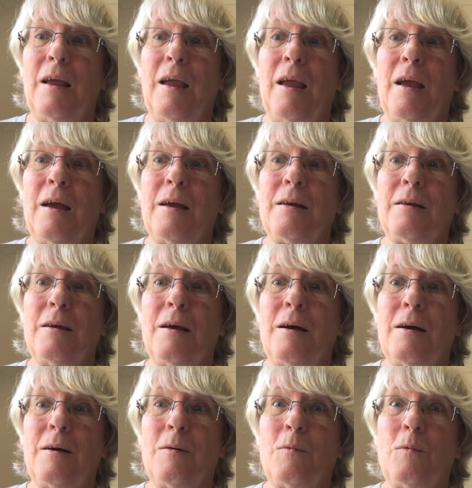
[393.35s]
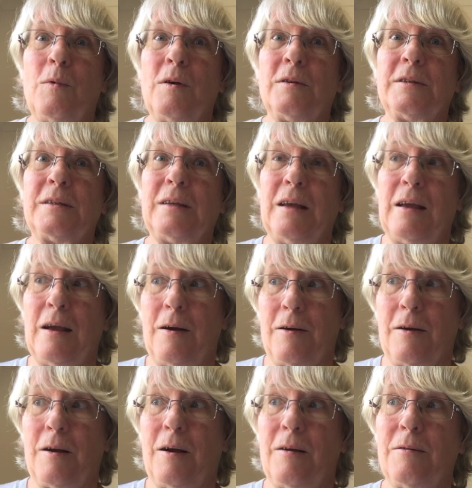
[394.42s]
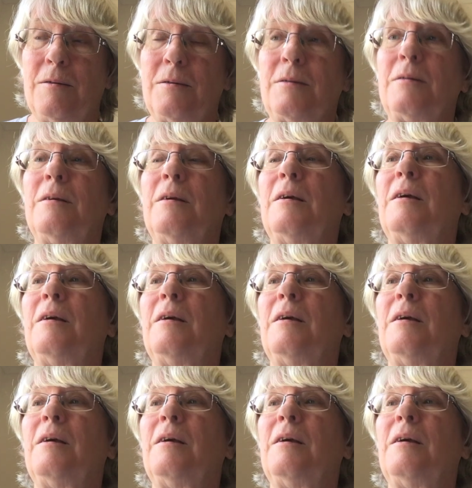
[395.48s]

and we'll see how it goes.